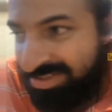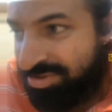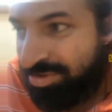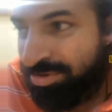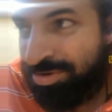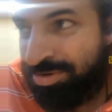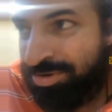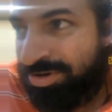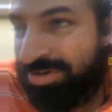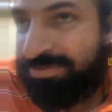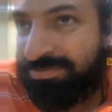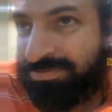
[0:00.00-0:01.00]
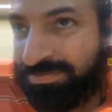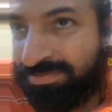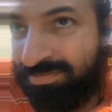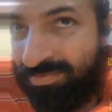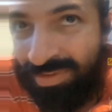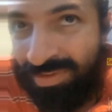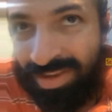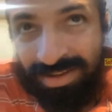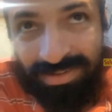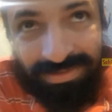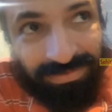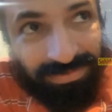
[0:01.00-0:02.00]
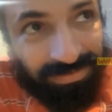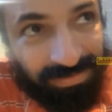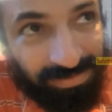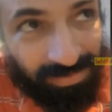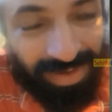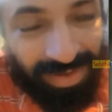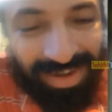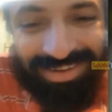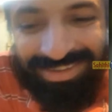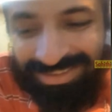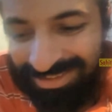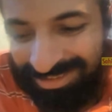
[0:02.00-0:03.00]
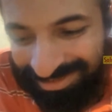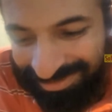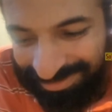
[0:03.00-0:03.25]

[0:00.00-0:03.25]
many people, but Bujji is too cute.